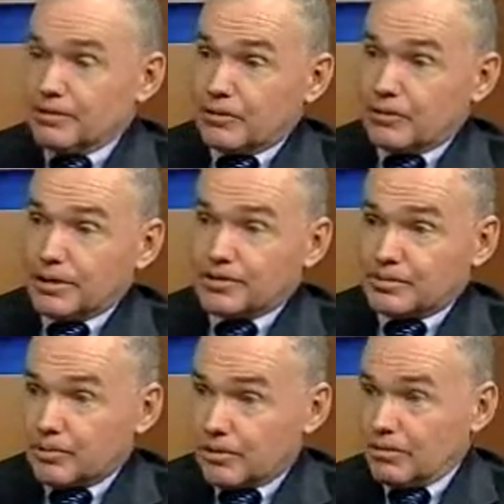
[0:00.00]
There'll be a
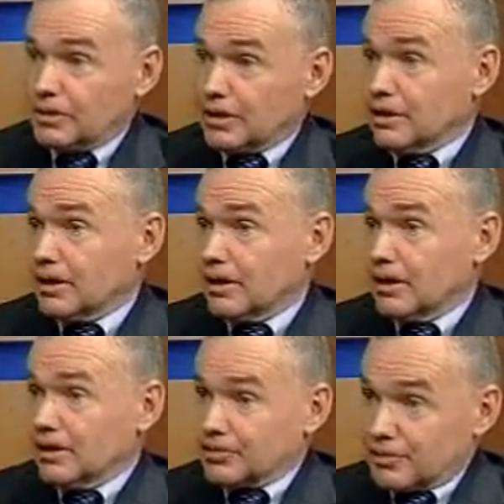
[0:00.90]
Chamorro and
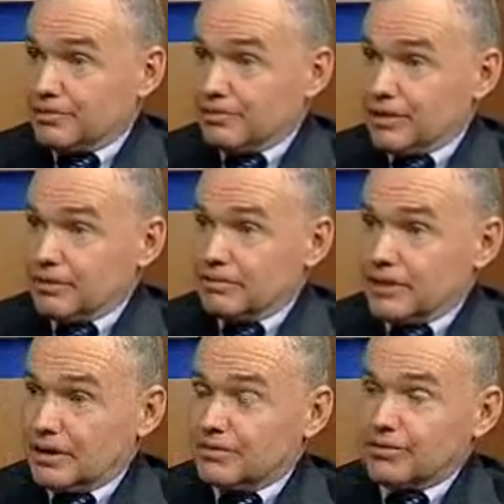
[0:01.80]
a translator
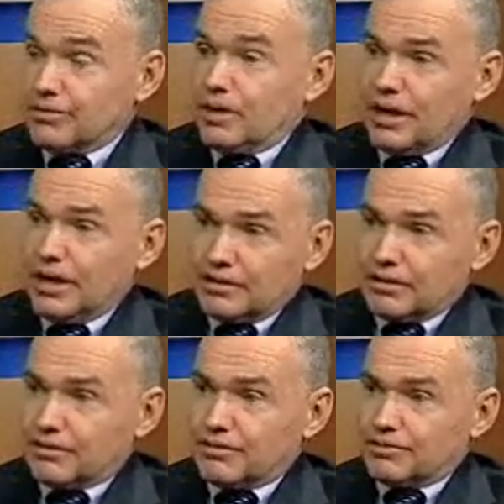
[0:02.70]
there. So
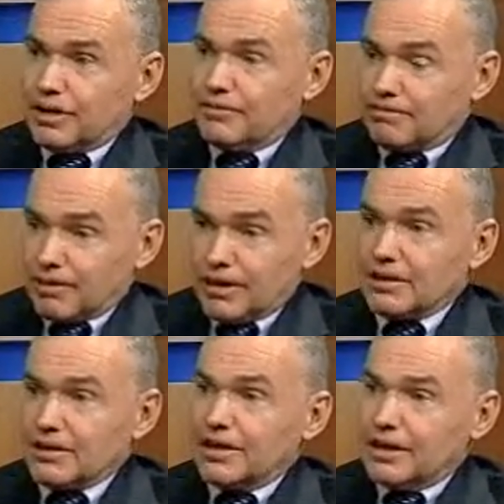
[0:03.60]
this is a
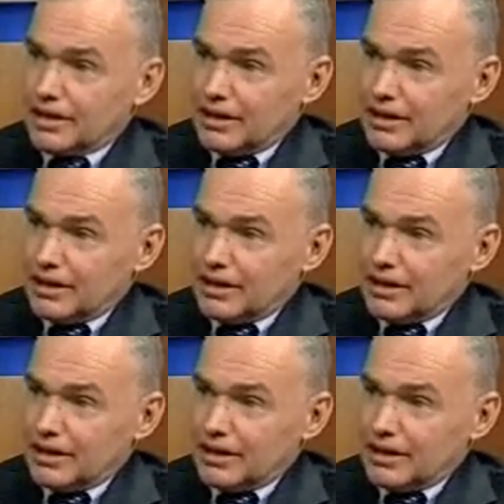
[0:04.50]
friendly